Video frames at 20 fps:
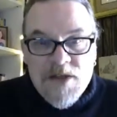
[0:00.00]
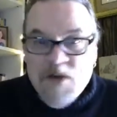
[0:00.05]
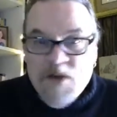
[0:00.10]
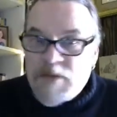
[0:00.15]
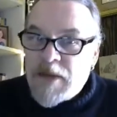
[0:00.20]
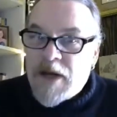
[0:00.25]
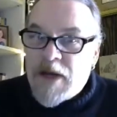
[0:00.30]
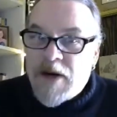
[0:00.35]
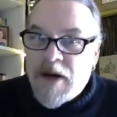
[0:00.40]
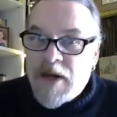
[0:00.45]
no
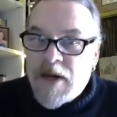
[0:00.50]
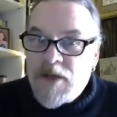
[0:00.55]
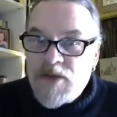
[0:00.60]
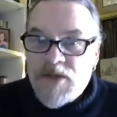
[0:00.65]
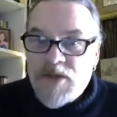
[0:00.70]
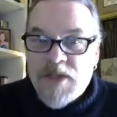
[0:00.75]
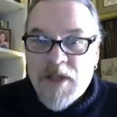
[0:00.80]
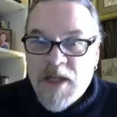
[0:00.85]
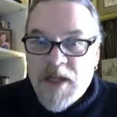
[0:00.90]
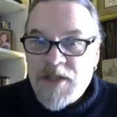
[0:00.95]
matter how you
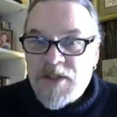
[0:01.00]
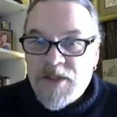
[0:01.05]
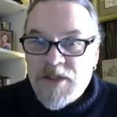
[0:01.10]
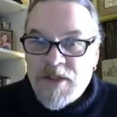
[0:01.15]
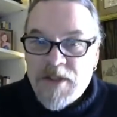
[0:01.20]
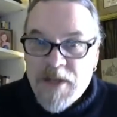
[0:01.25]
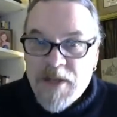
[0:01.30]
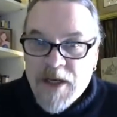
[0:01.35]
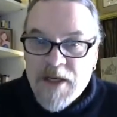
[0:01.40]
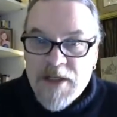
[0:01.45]
slice it
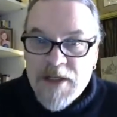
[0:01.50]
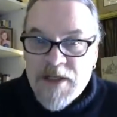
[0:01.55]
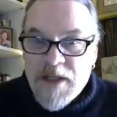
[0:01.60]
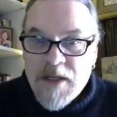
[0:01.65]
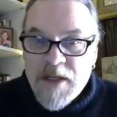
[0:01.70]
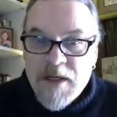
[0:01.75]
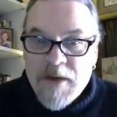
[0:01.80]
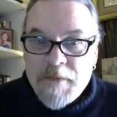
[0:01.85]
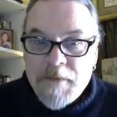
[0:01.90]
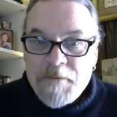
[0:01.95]
or dice it,